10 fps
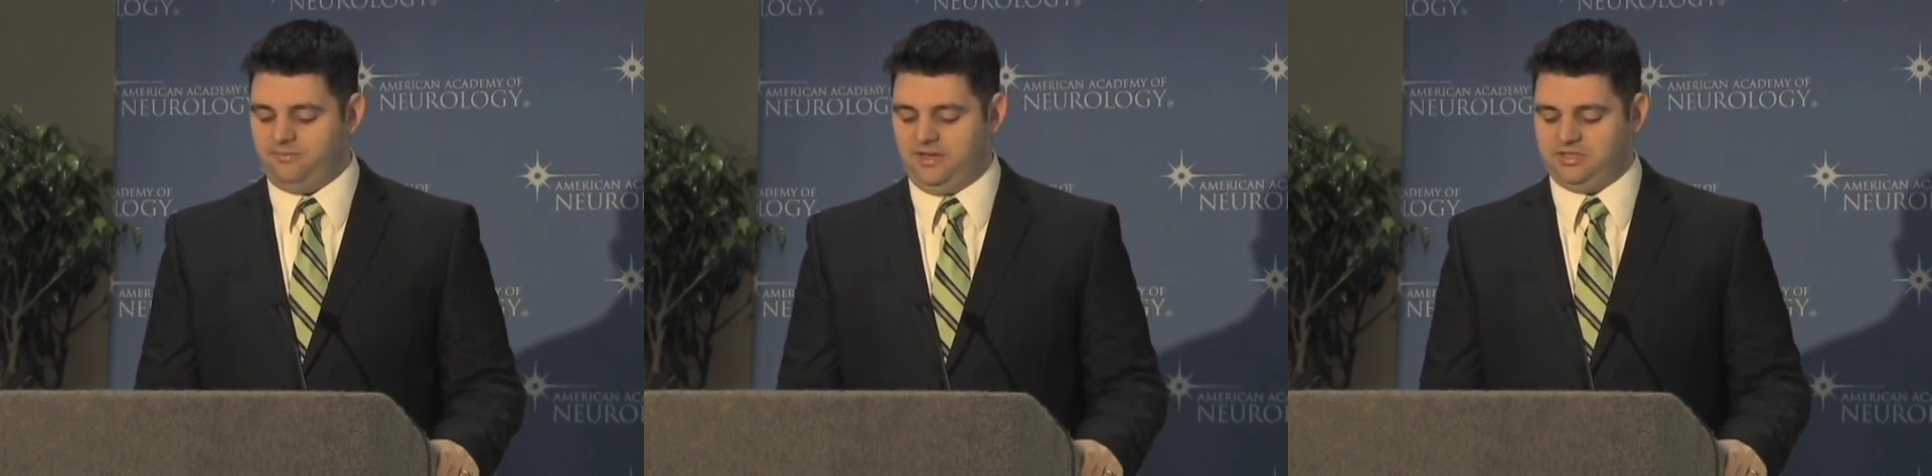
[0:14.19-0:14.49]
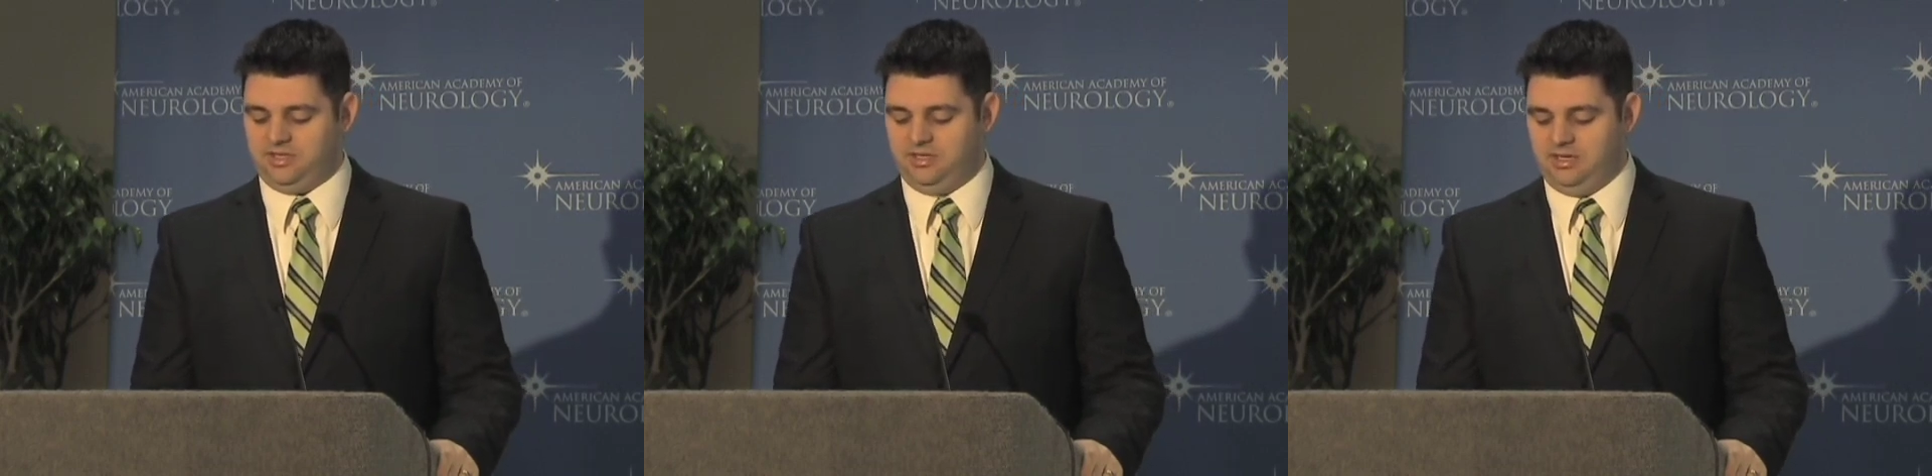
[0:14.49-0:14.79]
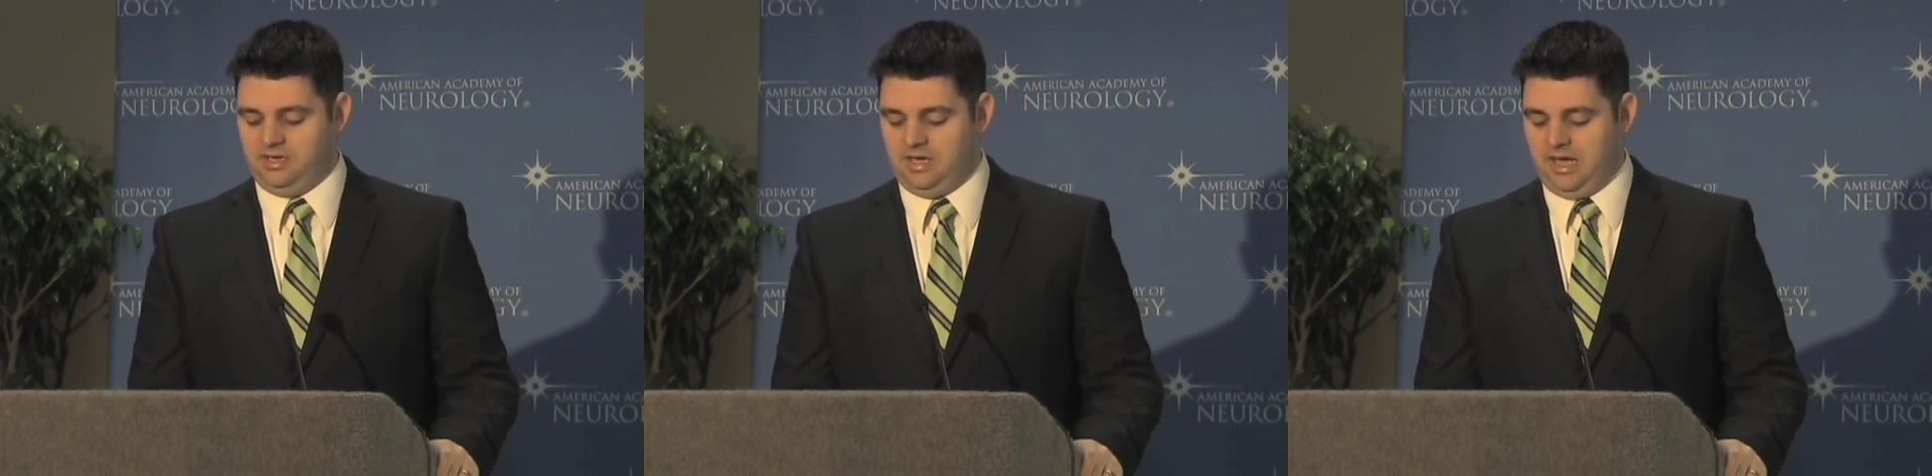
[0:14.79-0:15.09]

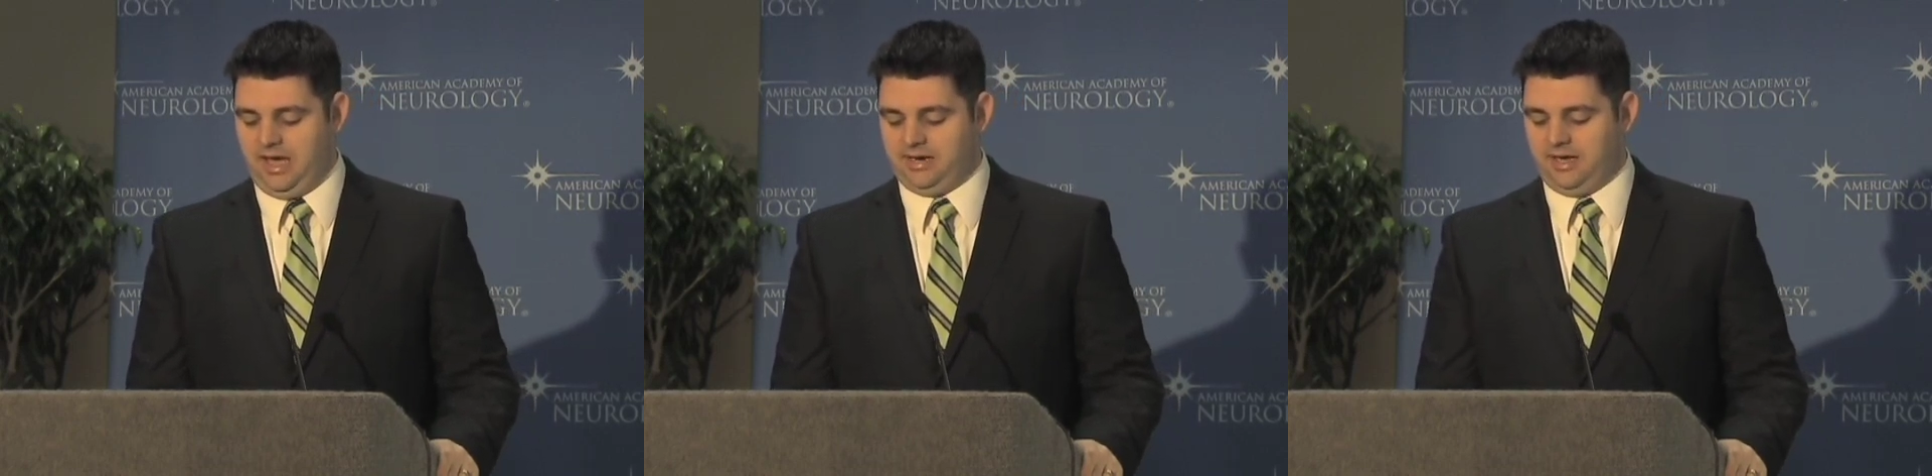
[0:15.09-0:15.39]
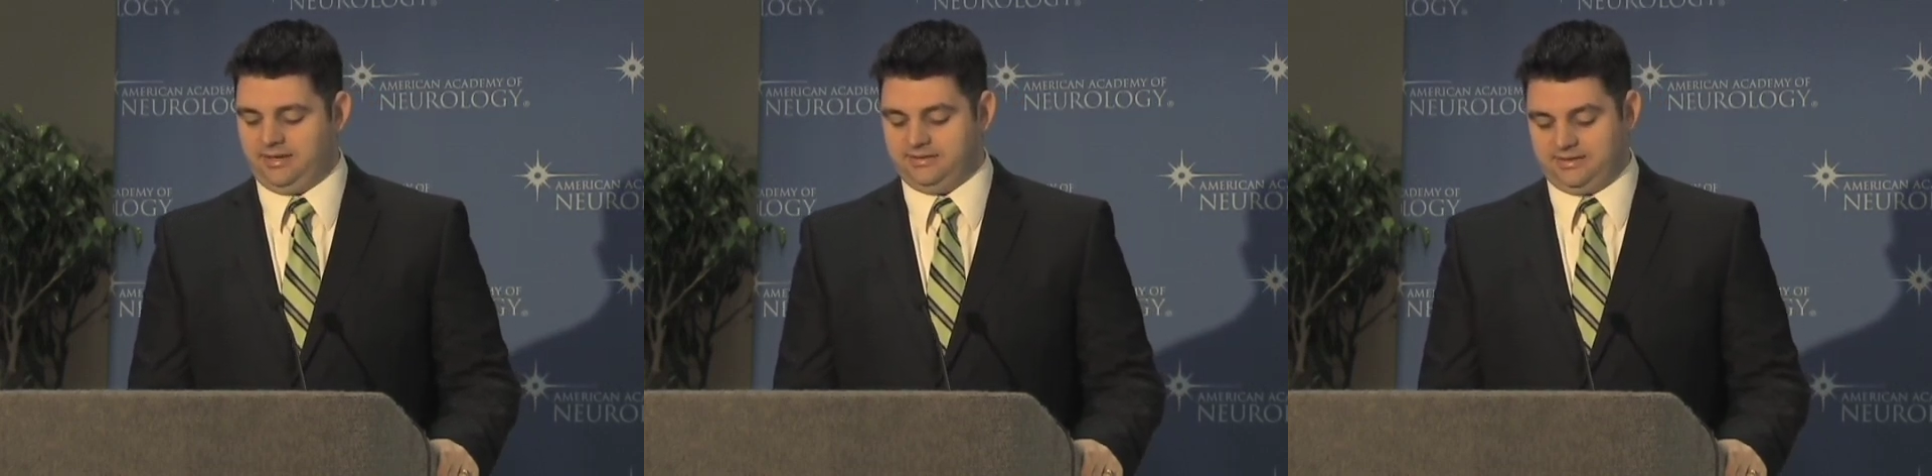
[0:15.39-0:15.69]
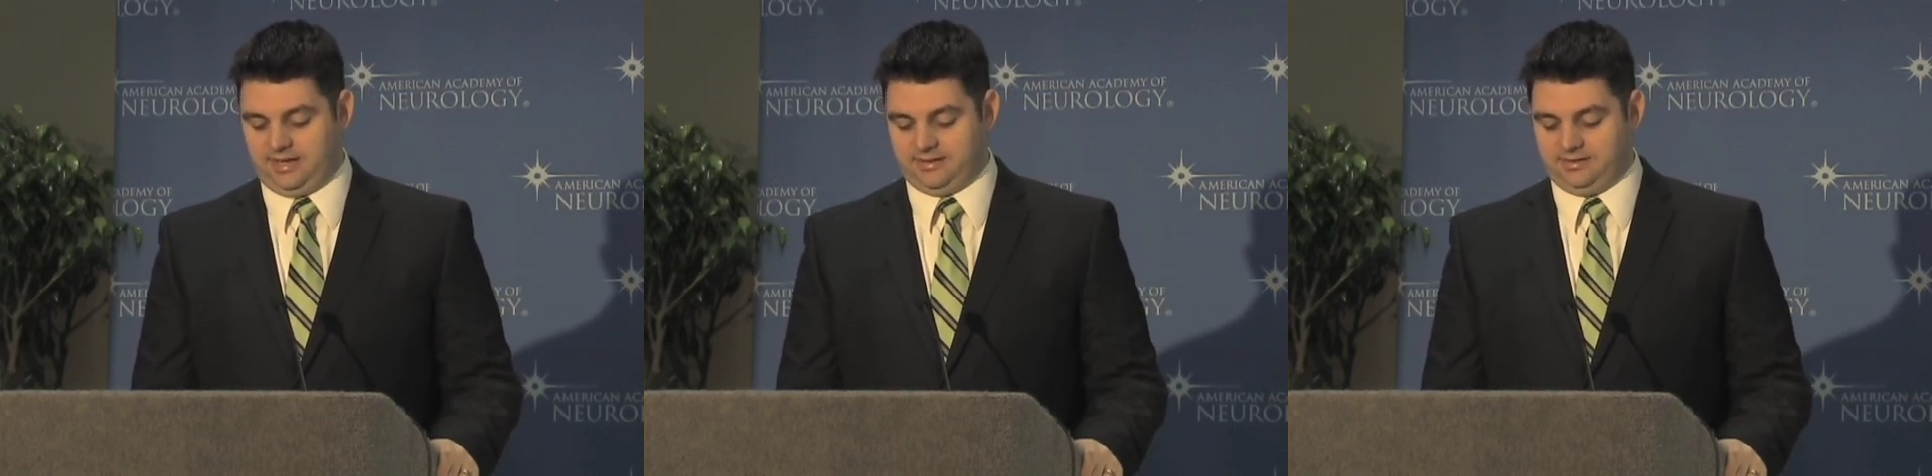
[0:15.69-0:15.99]
Prevention and
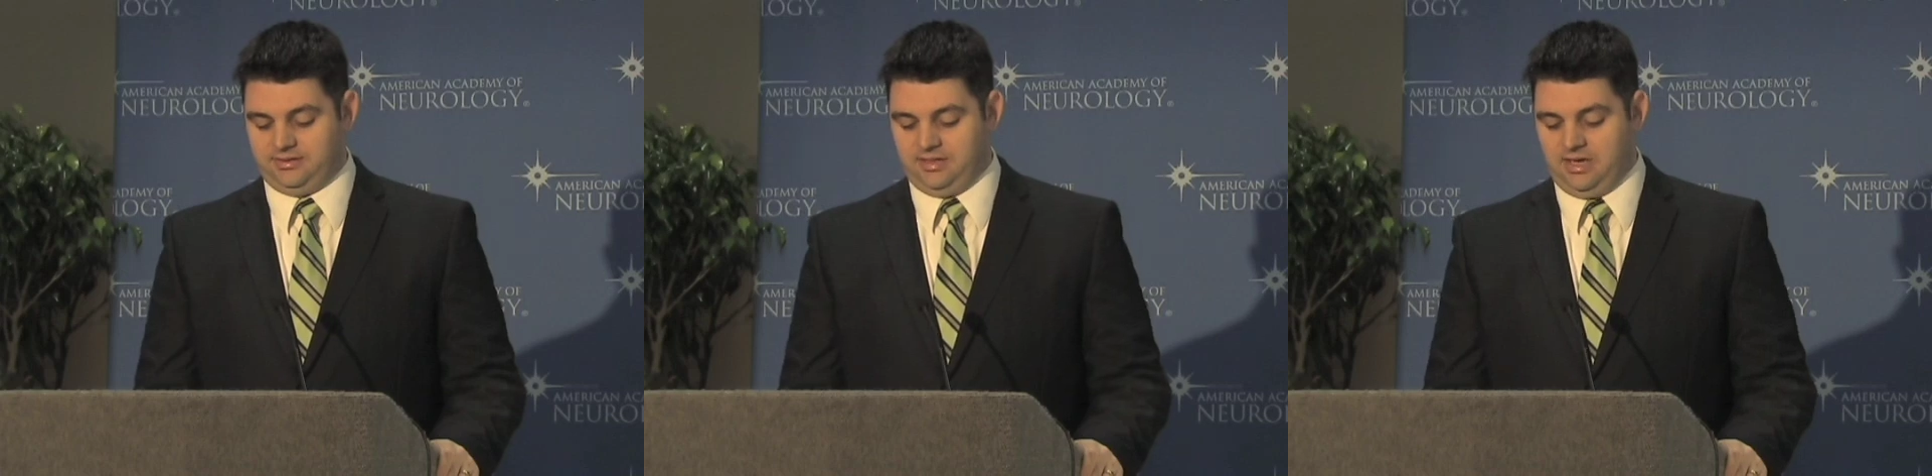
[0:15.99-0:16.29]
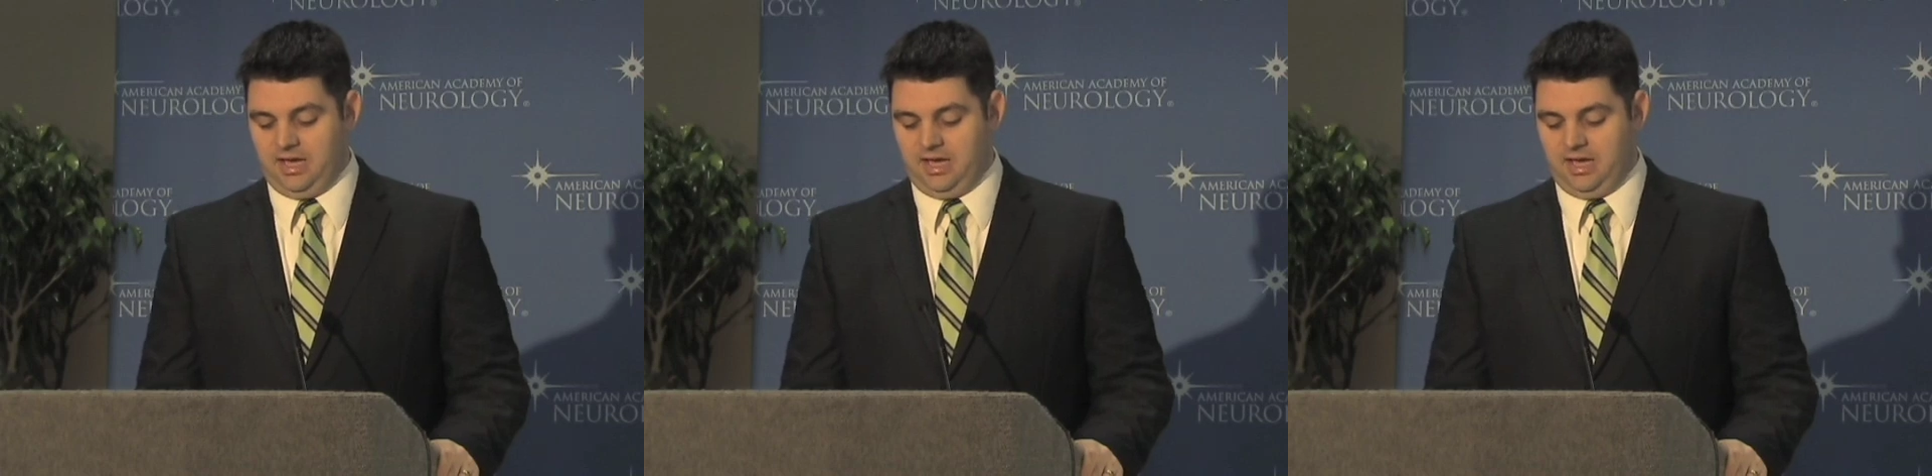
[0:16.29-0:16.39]
NSAIDs